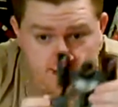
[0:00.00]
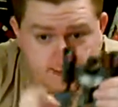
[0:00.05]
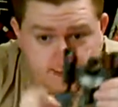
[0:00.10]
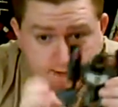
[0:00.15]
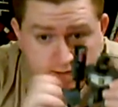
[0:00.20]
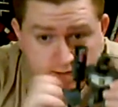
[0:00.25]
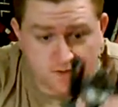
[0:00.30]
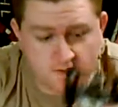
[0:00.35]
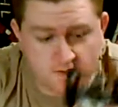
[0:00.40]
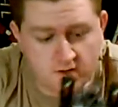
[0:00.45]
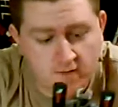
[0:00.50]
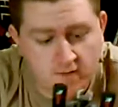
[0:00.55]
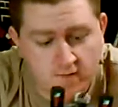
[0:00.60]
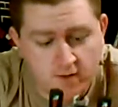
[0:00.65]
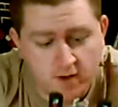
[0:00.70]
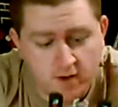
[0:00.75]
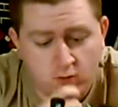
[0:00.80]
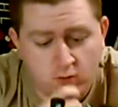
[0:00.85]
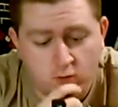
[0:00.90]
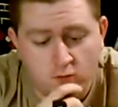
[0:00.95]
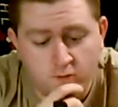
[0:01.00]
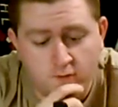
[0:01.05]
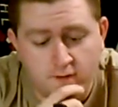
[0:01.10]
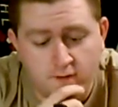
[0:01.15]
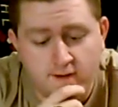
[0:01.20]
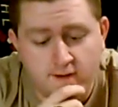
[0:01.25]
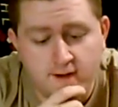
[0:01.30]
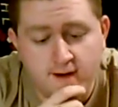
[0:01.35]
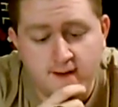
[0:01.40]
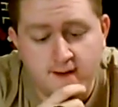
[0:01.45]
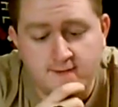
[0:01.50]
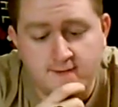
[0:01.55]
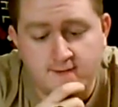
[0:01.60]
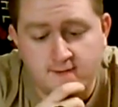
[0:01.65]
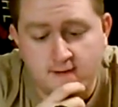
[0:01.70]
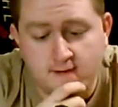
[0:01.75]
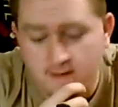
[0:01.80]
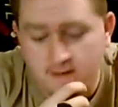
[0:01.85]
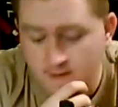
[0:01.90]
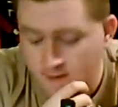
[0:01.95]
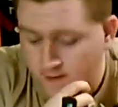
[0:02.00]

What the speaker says: He's just very cool, very nice.